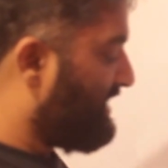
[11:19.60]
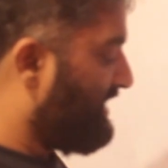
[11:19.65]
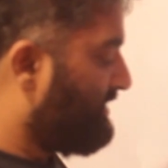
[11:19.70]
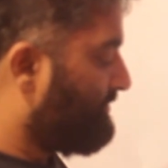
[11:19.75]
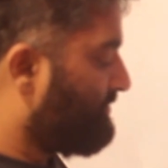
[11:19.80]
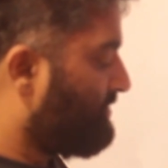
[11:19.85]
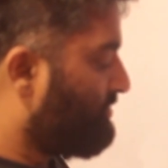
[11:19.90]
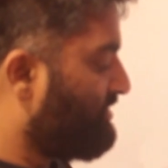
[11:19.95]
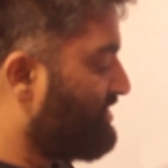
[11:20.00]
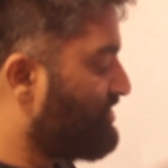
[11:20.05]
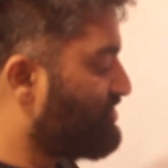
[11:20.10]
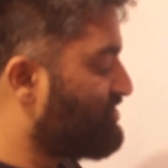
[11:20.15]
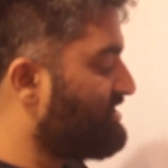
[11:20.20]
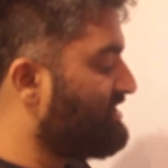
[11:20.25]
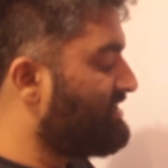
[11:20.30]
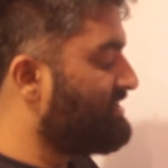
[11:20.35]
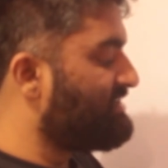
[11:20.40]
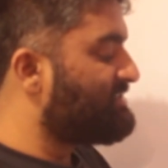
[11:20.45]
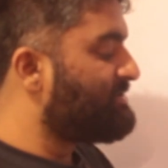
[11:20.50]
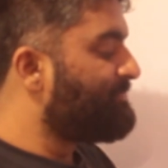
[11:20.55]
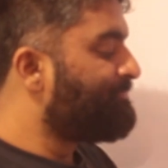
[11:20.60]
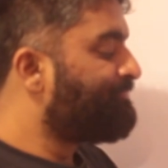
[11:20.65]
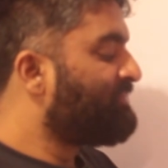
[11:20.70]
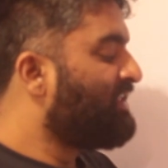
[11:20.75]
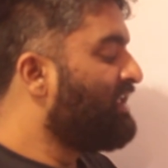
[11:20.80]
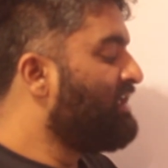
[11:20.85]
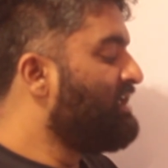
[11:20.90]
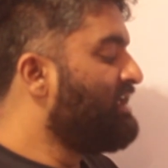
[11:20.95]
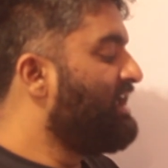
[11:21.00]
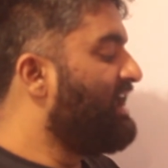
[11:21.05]
right? Question is,
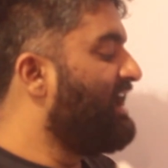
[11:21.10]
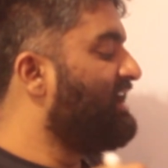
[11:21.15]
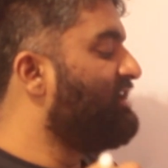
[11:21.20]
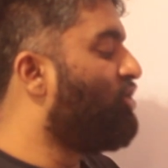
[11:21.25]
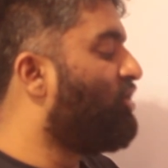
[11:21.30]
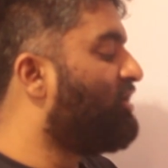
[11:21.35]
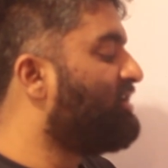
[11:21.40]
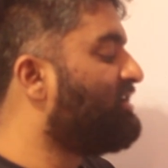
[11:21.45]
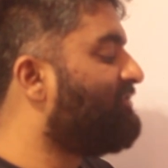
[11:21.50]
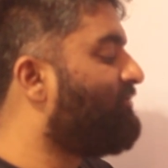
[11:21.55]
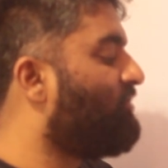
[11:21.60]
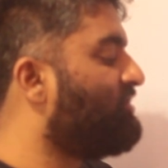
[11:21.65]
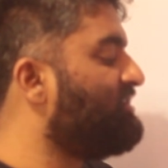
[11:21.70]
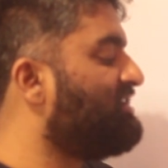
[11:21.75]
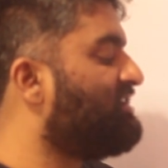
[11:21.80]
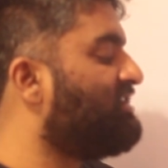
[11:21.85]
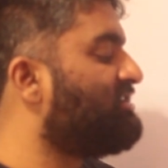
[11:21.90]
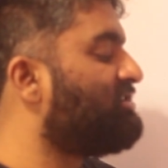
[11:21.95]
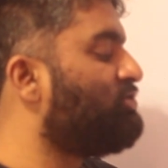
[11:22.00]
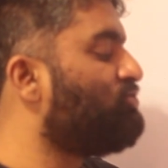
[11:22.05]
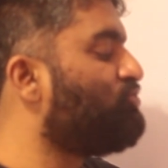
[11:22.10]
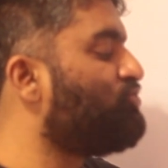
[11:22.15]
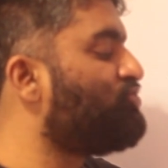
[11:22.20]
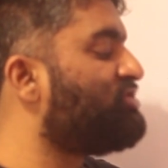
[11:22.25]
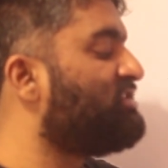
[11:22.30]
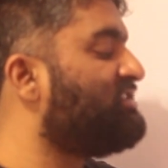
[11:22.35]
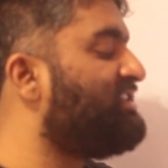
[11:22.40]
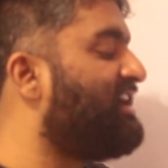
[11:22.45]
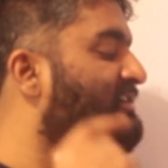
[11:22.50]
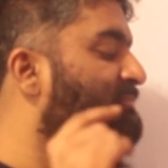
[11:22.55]
in order for the
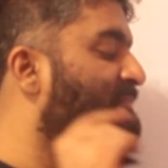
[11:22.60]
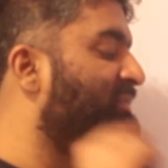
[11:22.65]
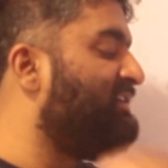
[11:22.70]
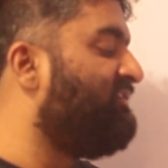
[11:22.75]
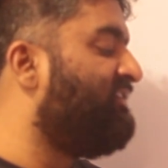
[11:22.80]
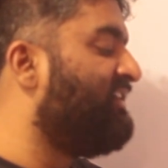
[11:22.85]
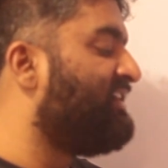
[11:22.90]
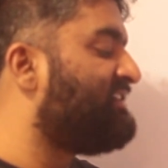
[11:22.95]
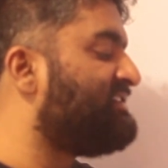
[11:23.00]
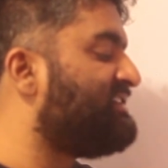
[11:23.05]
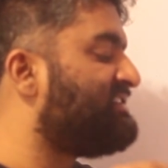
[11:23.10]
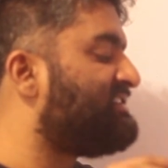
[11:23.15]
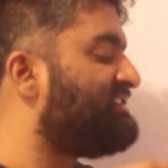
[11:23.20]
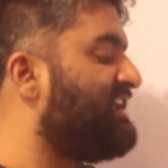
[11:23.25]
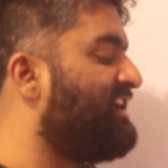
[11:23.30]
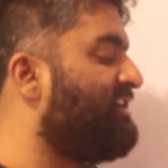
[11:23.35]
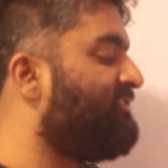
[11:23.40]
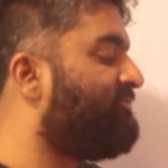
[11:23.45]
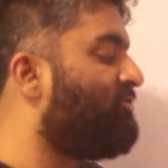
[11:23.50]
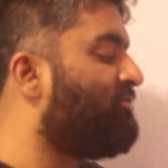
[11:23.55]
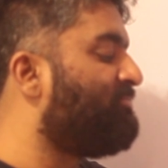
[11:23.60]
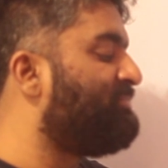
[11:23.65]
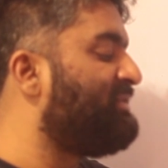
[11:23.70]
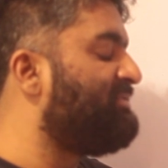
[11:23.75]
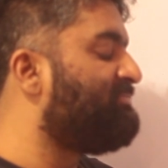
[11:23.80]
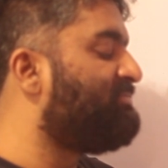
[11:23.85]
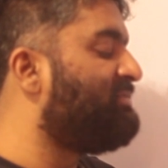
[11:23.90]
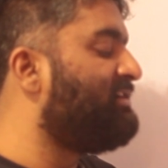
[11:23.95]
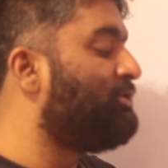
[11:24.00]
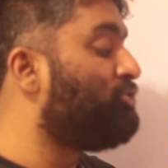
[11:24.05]
conclusion that BVEX is safe for
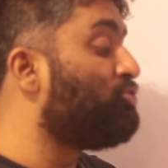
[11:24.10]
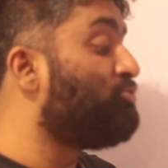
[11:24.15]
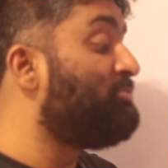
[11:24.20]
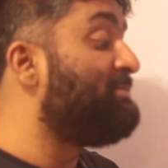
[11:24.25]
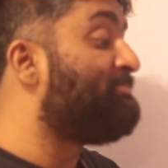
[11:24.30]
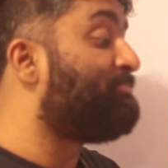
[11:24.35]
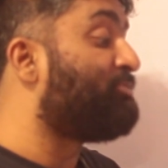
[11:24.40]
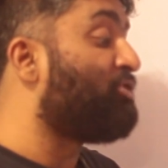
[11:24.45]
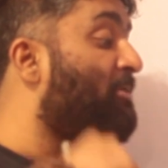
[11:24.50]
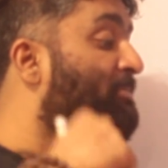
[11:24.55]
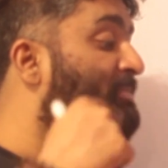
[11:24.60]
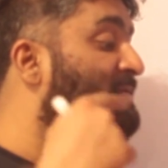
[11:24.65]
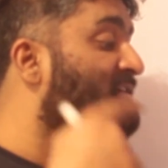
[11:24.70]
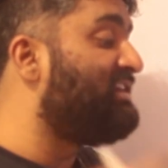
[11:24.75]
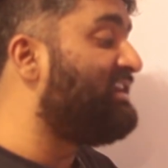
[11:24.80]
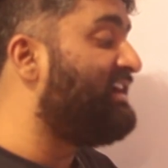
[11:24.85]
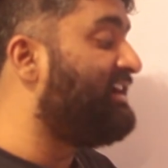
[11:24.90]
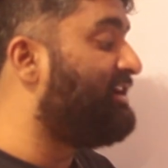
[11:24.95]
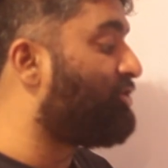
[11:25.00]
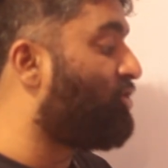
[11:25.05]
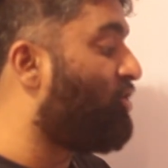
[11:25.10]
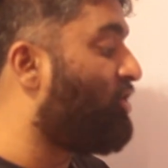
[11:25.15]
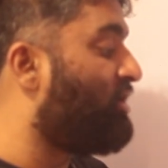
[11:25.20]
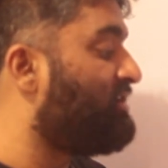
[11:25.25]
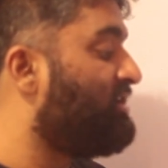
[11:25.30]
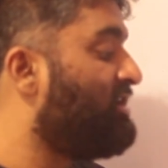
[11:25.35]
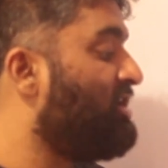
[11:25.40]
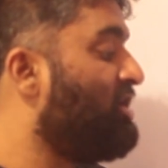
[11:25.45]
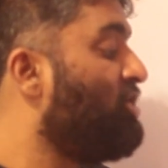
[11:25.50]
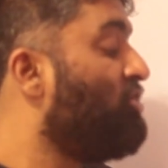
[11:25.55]
people to be properly
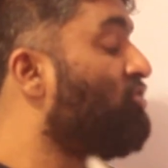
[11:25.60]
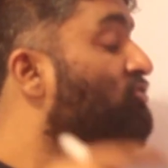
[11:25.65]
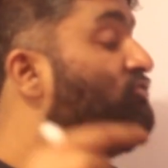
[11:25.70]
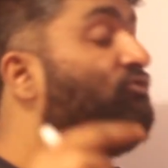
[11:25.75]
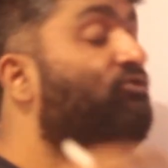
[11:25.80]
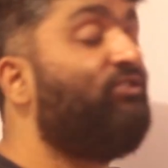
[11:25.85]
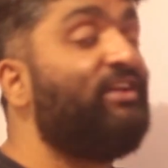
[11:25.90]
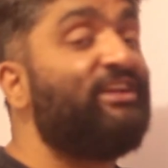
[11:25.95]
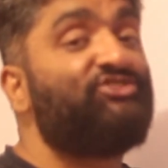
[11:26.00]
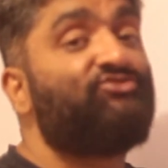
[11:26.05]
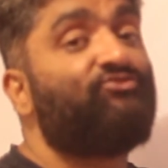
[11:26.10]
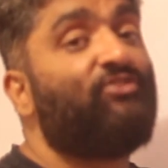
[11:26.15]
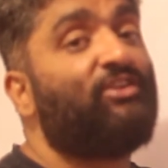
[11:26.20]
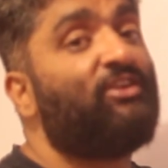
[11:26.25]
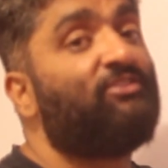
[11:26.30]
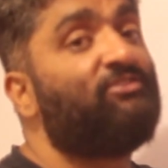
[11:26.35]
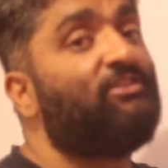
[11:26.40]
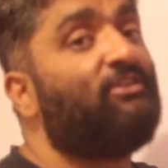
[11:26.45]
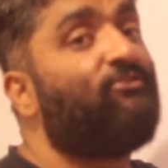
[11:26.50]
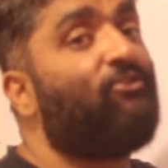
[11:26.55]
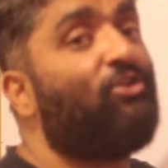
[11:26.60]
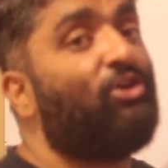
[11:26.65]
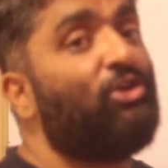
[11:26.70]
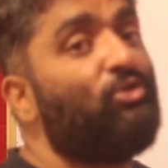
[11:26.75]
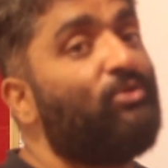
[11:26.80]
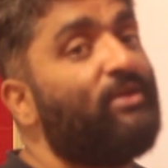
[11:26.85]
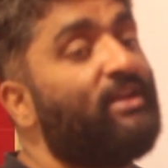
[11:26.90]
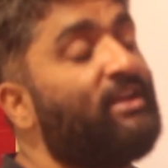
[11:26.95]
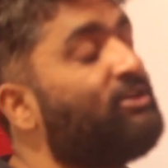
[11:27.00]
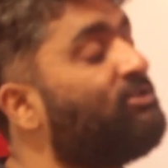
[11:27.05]
drawn, which one of the
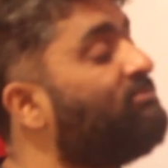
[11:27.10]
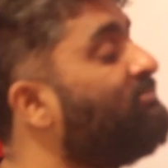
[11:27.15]
following